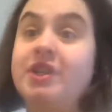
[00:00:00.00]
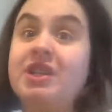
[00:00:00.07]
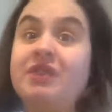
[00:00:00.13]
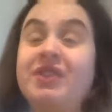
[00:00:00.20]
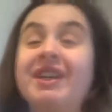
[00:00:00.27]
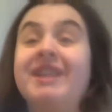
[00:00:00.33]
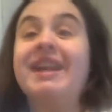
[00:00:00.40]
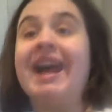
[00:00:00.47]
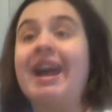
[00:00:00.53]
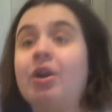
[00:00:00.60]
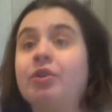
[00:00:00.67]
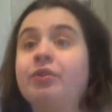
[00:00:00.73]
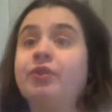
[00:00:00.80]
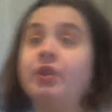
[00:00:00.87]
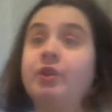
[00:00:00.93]
is I've taken it
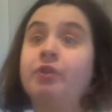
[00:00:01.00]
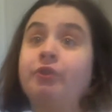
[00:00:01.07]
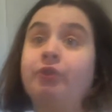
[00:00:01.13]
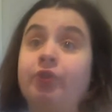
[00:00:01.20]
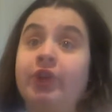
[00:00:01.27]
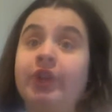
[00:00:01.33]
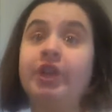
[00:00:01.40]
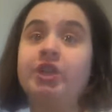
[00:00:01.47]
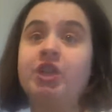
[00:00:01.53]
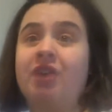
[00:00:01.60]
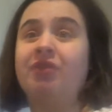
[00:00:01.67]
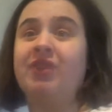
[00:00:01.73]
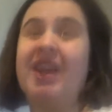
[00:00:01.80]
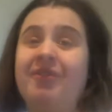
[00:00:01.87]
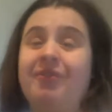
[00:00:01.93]
out of the fridge.
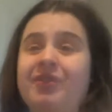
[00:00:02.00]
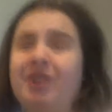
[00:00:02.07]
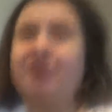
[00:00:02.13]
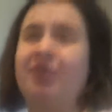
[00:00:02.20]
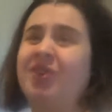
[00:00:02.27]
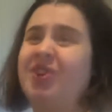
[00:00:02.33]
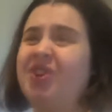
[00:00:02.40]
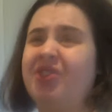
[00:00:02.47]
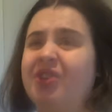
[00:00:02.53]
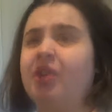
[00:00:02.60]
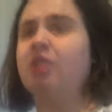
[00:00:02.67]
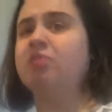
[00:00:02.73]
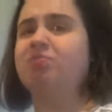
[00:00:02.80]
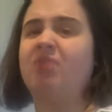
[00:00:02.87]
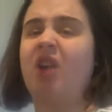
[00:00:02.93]
I've left it for
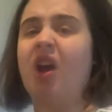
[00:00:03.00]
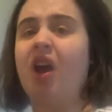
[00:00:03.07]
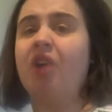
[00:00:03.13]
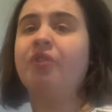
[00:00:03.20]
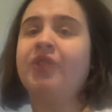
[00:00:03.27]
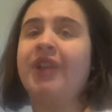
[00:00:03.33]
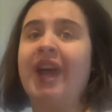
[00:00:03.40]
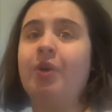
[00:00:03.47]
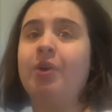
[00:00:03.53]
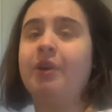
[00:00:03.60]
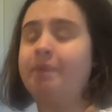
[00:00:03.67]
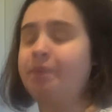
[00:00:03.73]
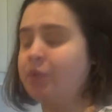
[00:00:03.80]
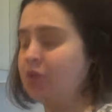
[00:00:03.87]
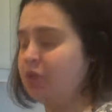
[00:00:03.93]
another half an
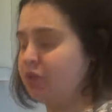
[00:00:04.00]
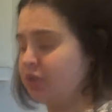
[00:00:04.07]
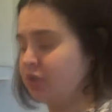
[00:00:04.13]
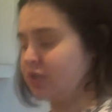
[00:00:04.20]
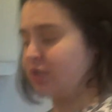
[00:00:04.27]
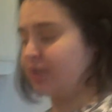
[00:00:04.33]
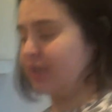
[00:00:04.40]
hour, just to